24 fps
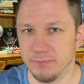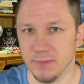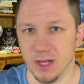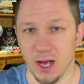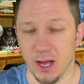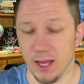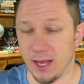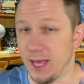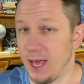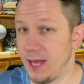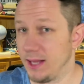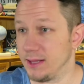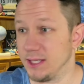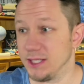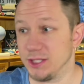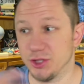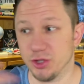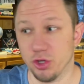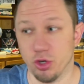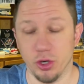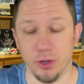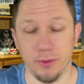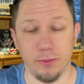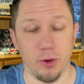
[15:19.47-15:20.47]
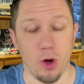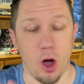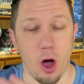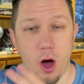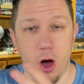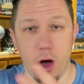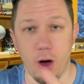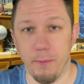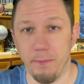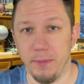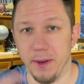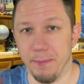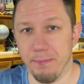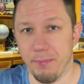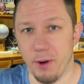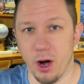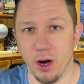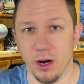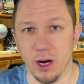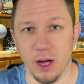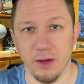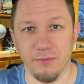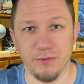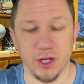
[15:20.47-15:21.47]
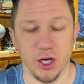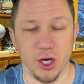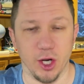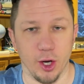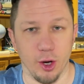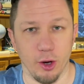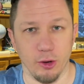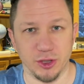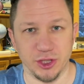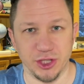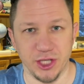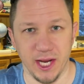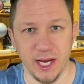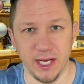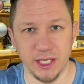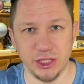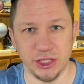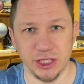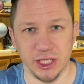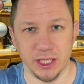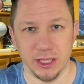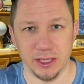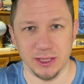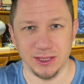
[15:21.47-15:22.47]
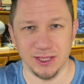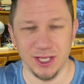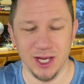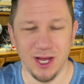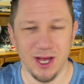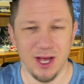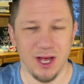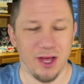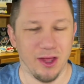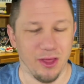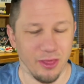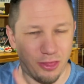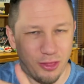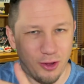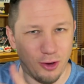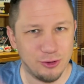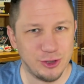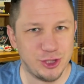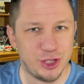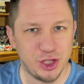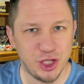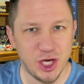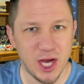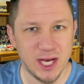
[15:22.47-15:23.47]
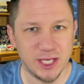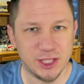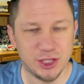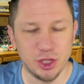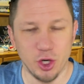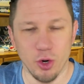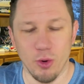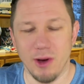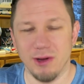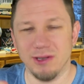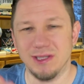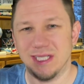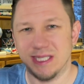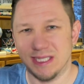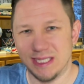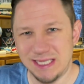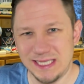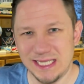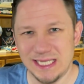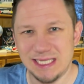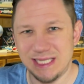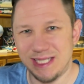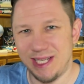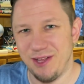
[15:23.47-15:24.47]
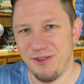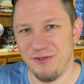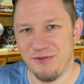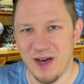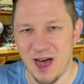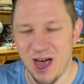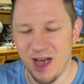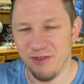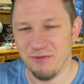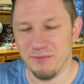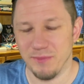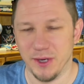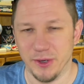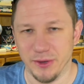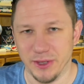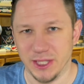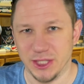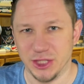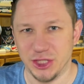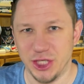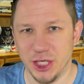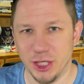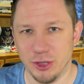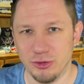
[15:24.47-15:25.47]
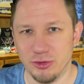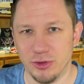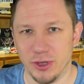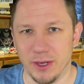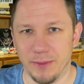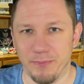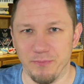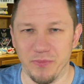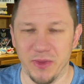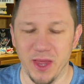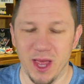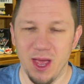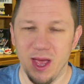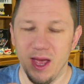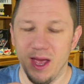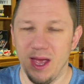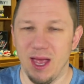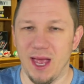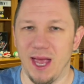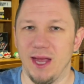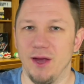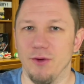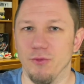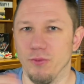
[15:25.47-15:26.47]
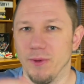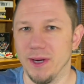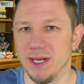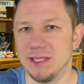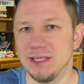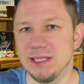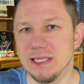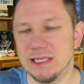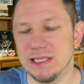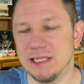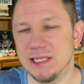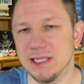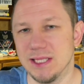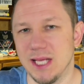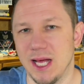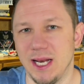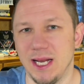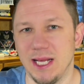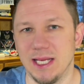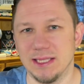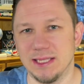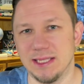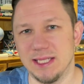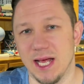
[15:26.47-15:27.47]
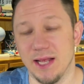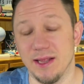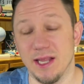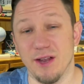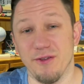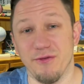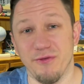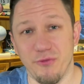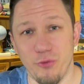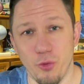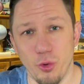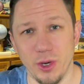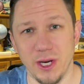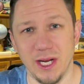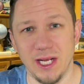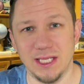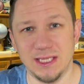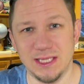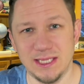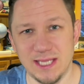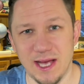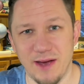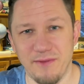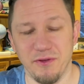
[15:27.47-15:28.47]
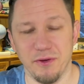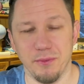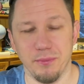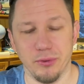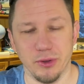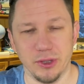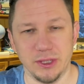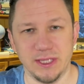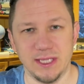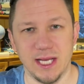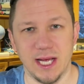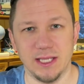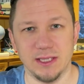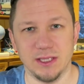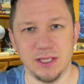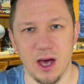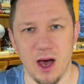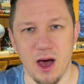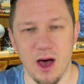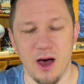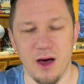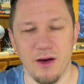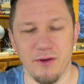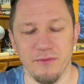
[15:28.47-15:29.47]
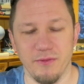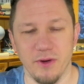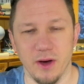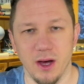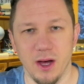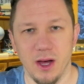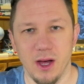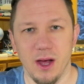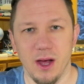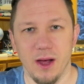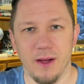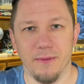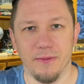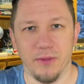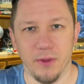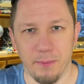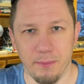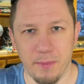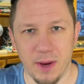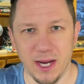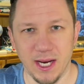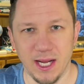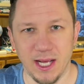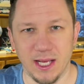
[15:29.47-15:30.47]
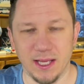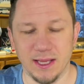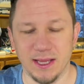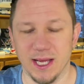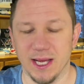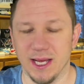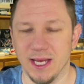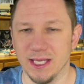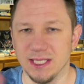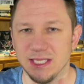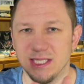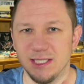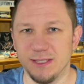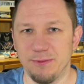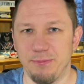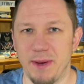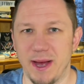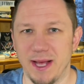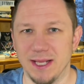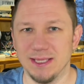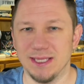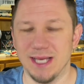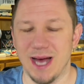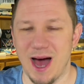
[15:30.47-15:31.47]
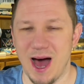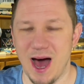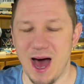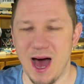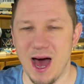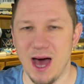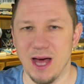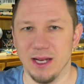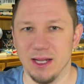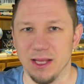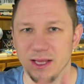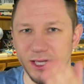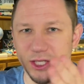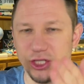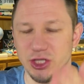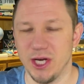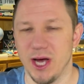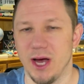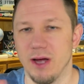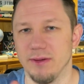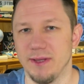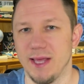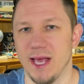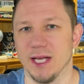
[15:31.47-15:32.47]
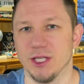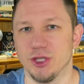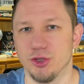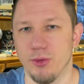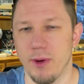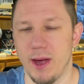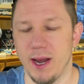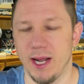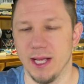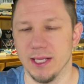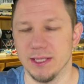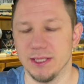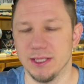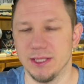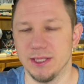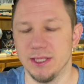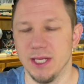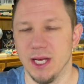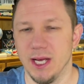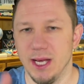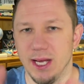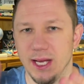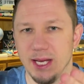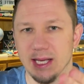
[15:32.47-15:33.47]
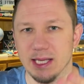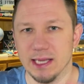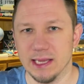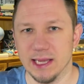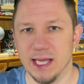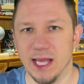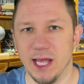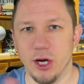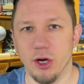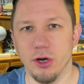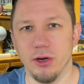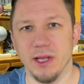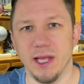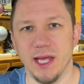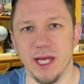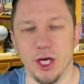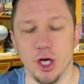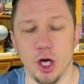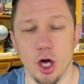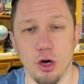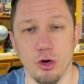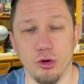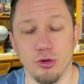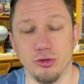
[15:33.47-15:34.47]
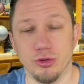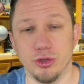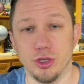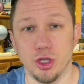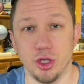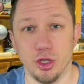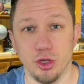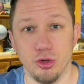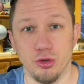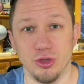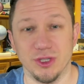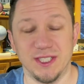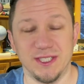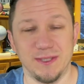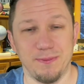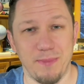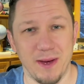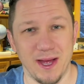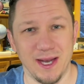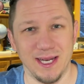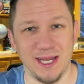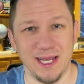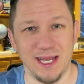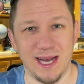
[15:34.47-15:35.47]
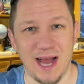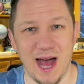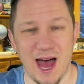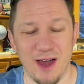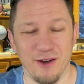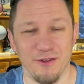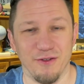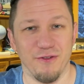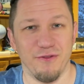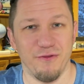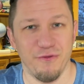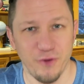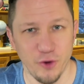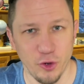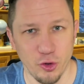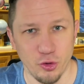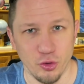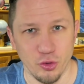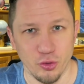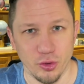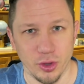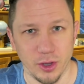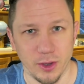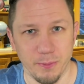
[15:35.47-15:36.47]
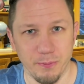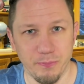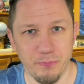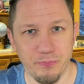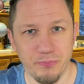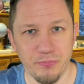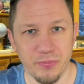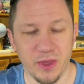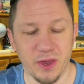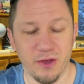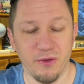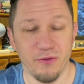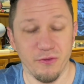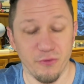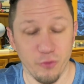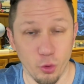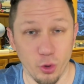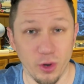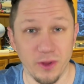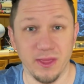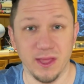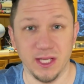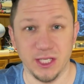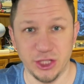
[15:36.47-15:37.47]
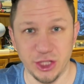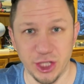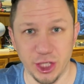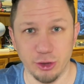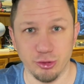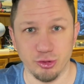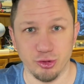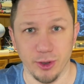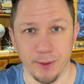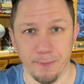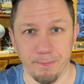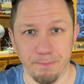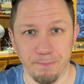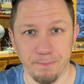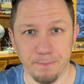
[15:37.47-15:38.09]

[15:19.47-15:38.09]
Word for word: again, this could all be part of the negotiations. Those checks go out to 65 million children. A recent study said that 47% of the money that gets spent on the child tax credits literally go to spending on food for the children.